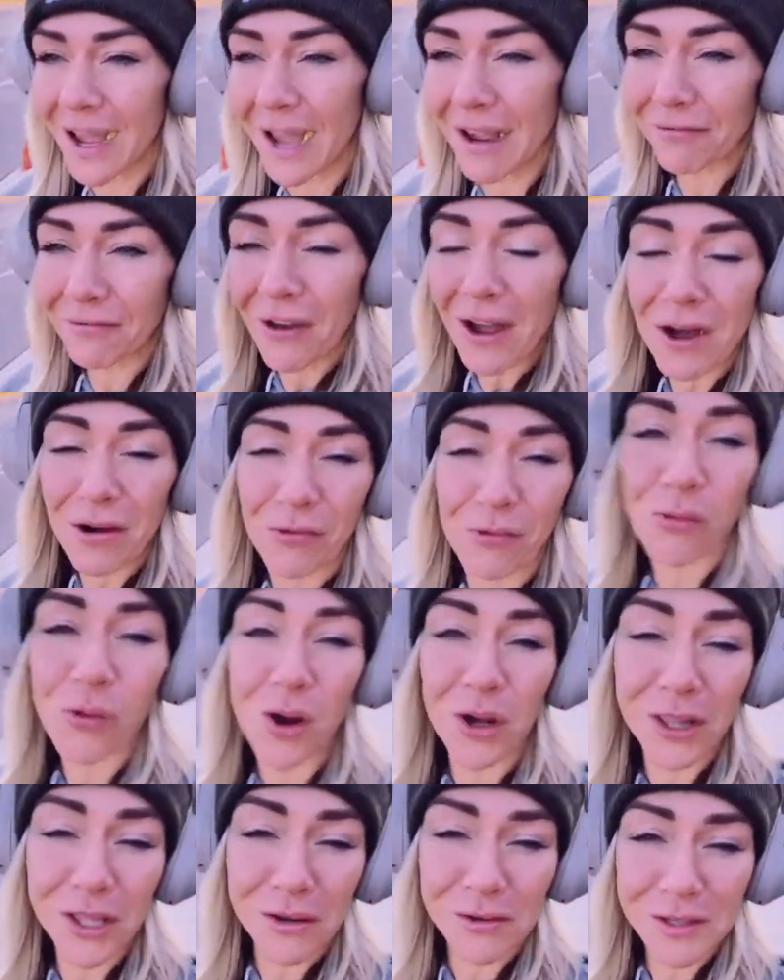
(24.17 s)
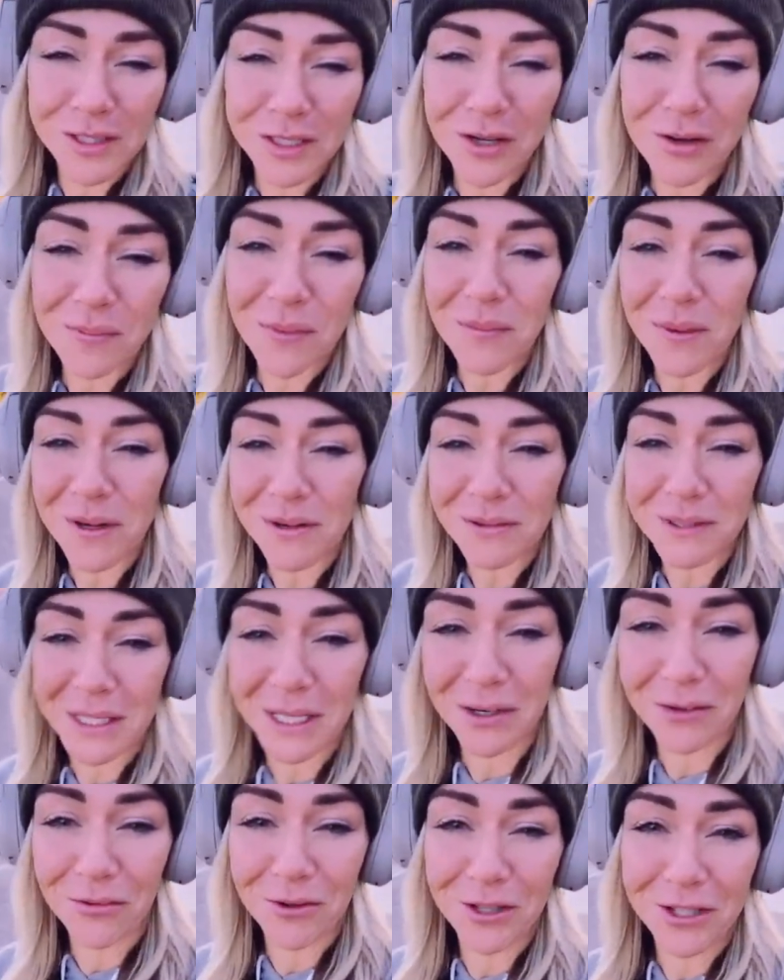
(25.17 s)
I found one that was open, but it was
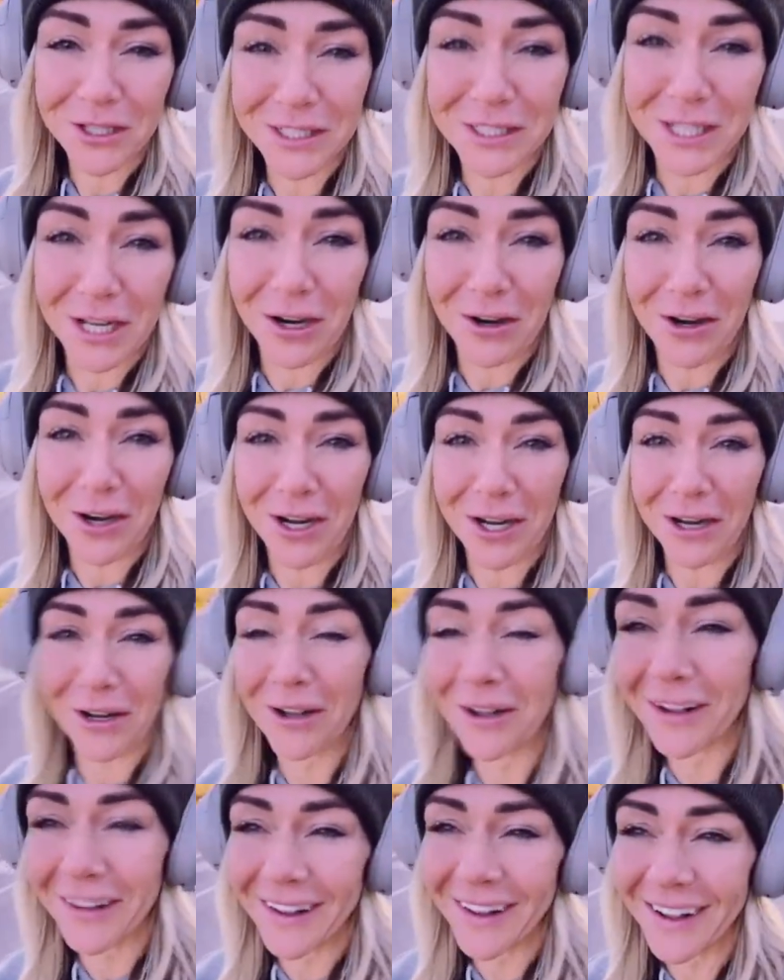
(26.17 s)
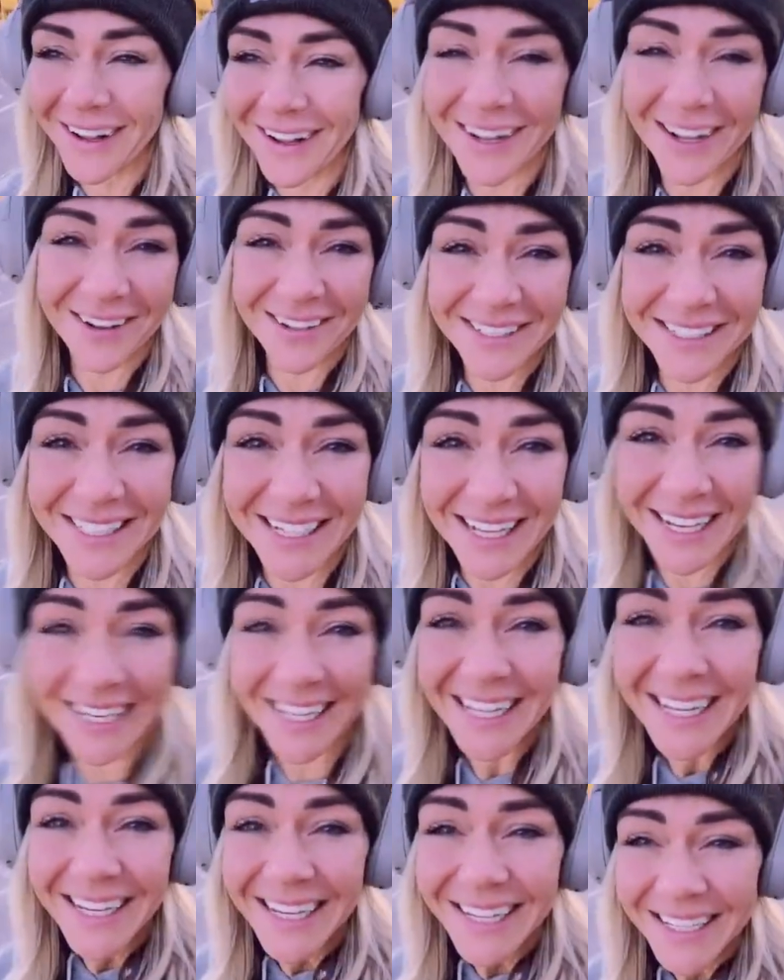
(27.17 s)
like really scary. I was
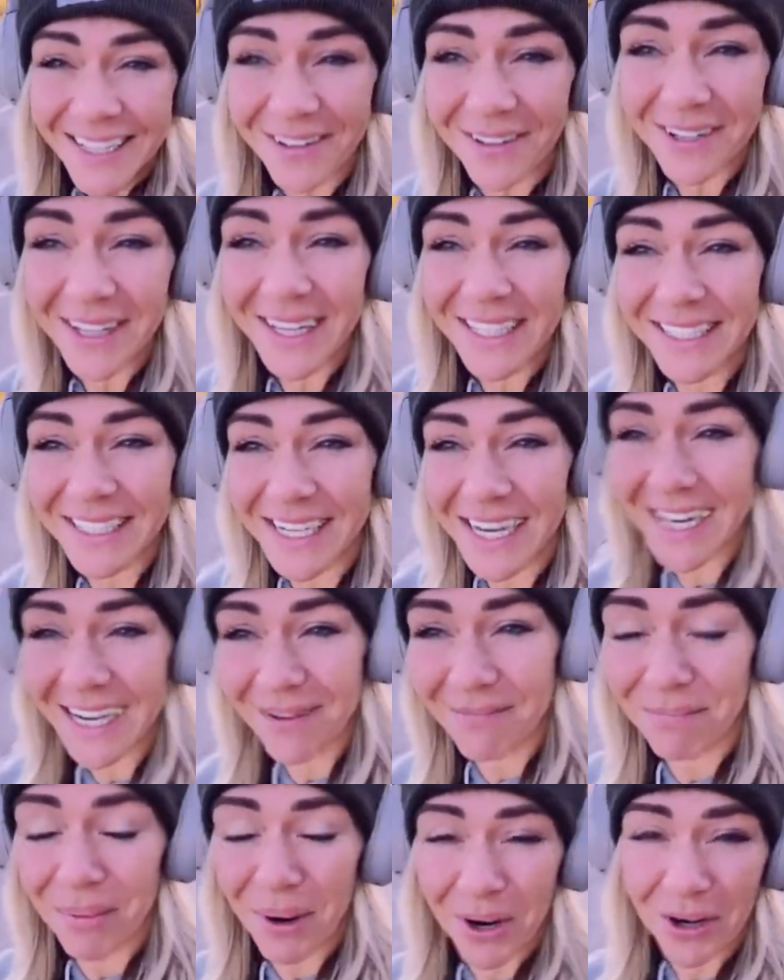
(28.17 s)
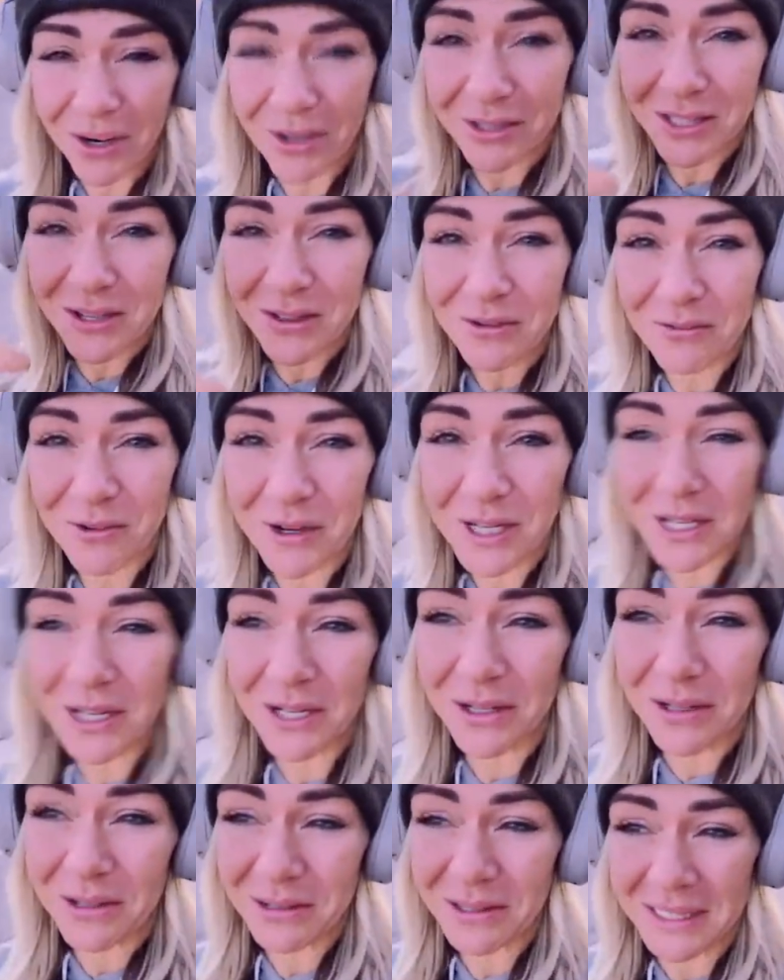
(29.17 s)
like, there were like cha- bars on the
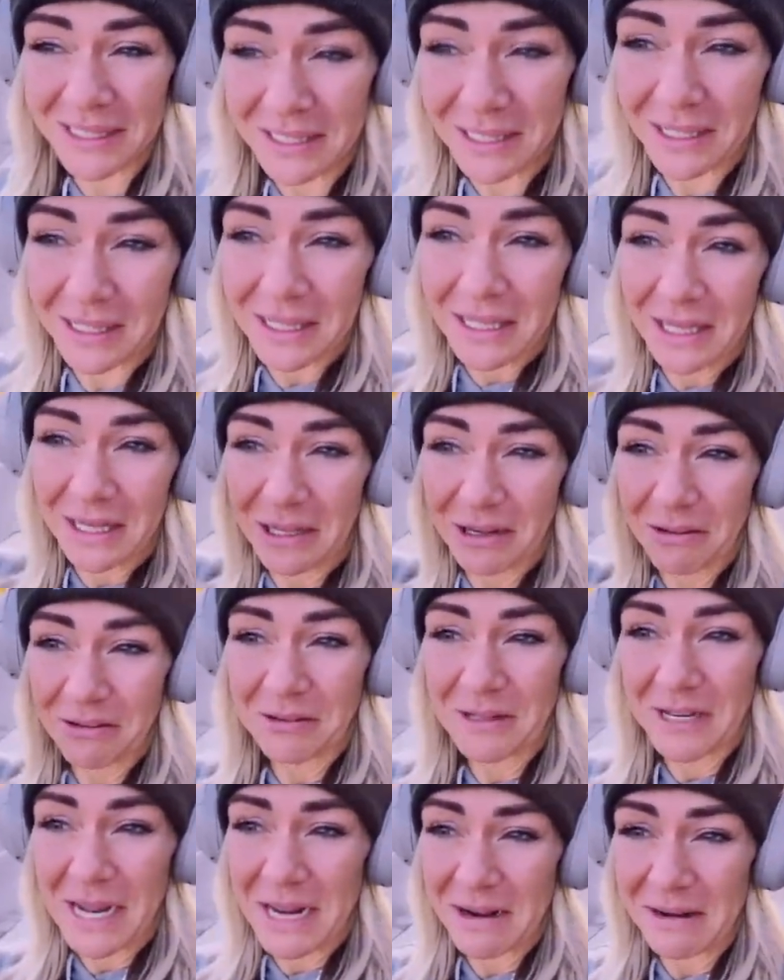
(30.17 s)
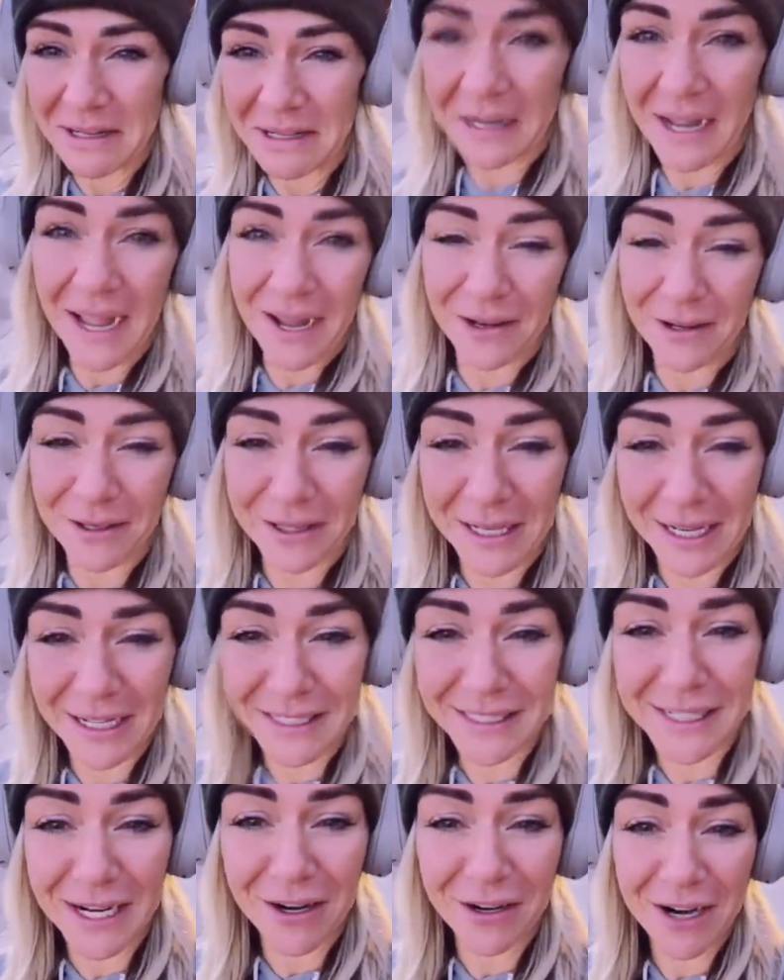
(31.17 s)
windows, and you had to like go down. I, uh, I
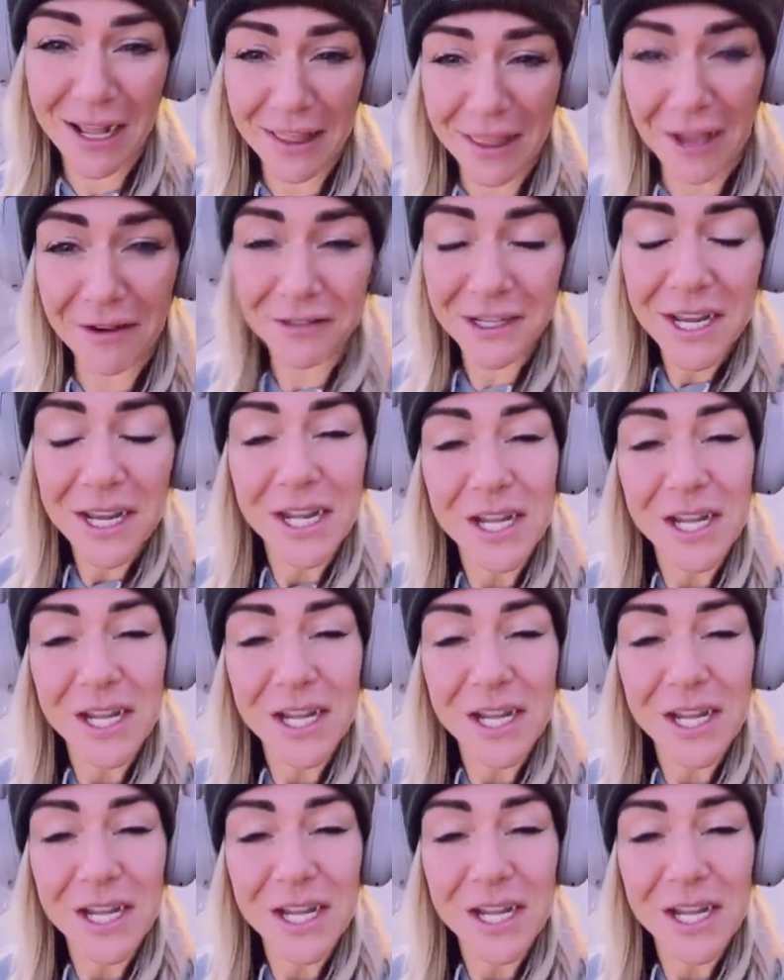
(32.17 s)
got scared. I left.